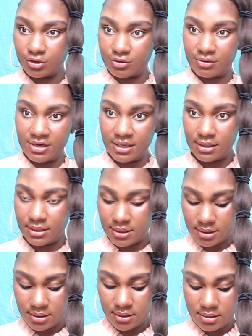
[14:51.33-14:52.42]
to create
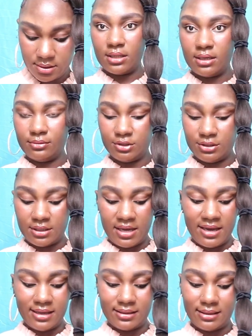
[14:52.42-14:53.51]
here. And then I'm just going to
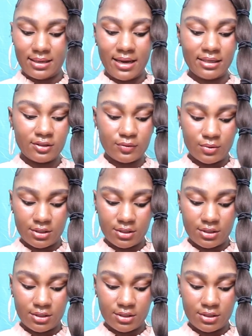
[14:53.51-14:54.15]
add the last